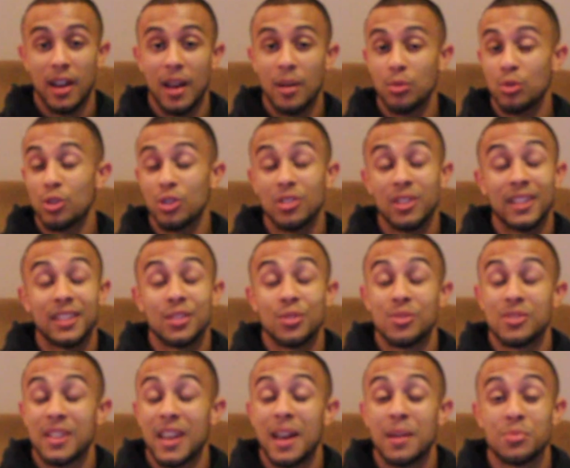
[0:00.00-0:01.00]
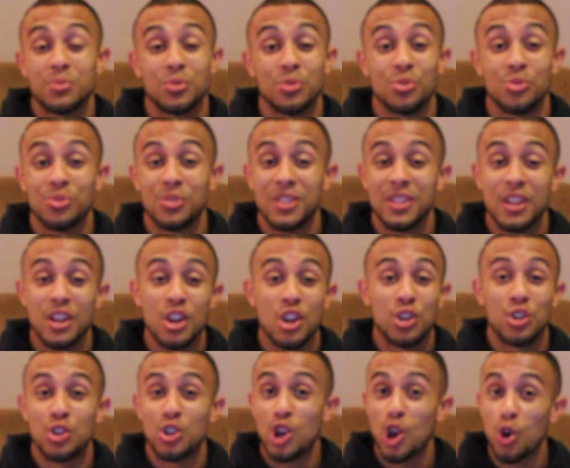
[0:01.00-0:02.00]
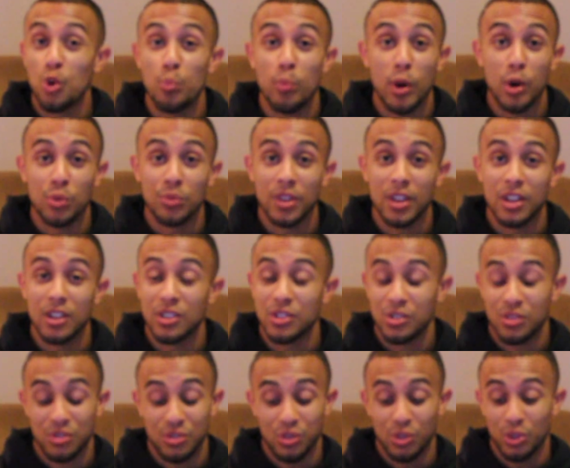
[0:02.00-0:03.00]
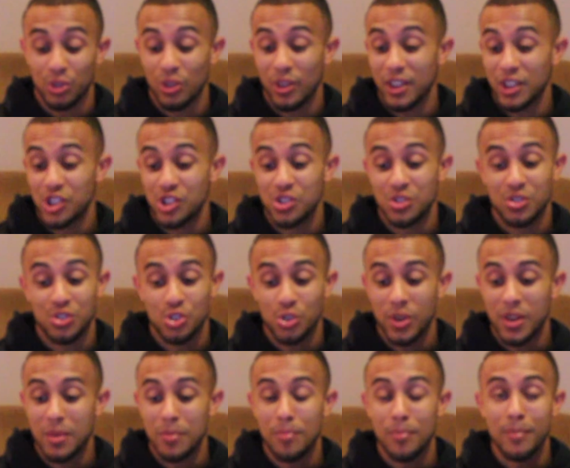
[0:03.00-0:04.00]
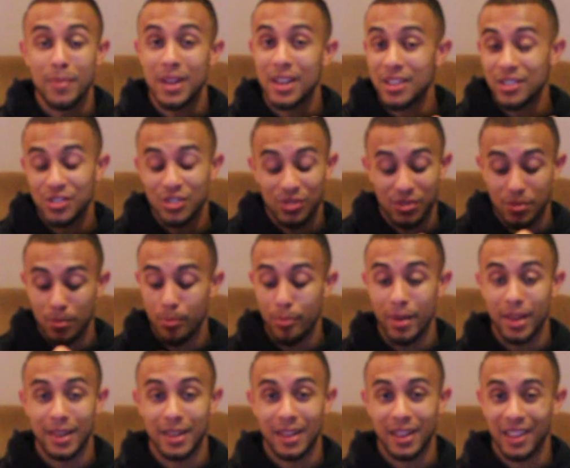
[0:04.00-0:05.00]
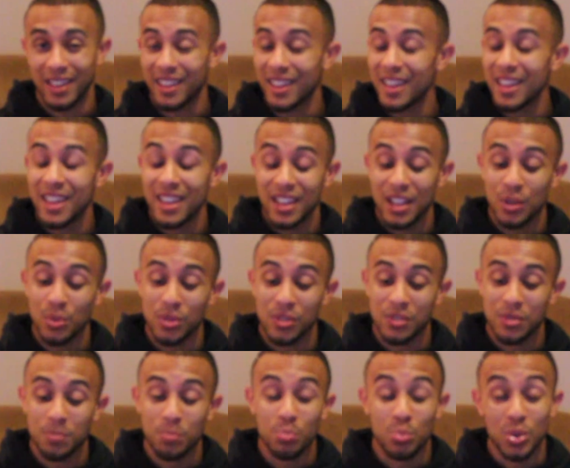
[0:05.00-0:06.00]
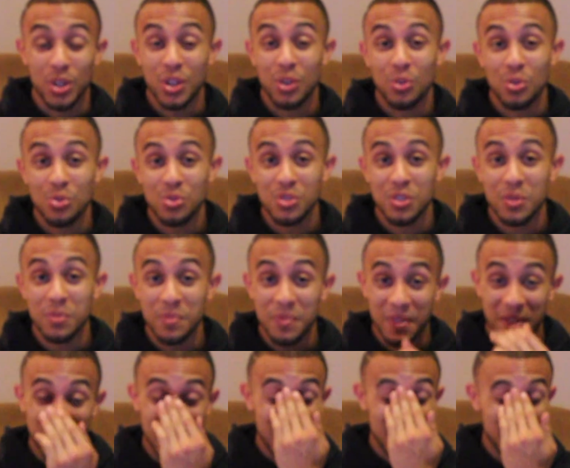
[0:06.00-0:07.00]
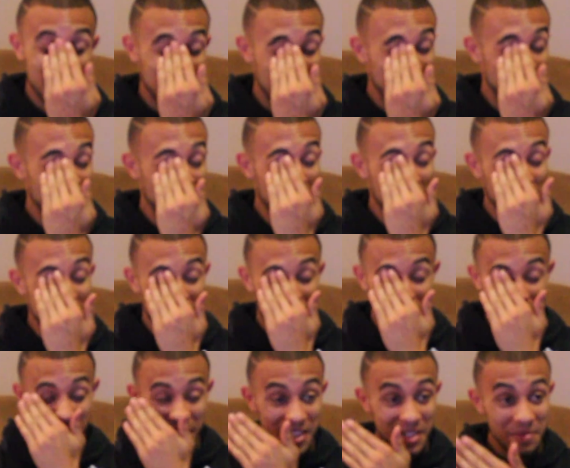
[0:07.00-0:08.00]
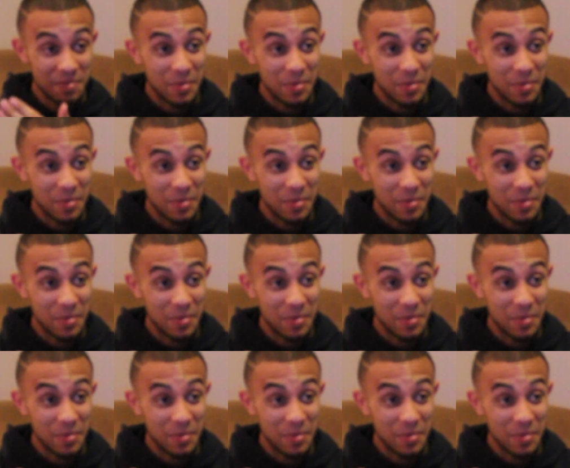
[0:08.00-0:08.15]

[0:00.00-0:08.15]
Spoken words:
looked like there was absolutely no bone there. It just looked like straight meat just bending. It was pretty gruesome. If you haven't seen it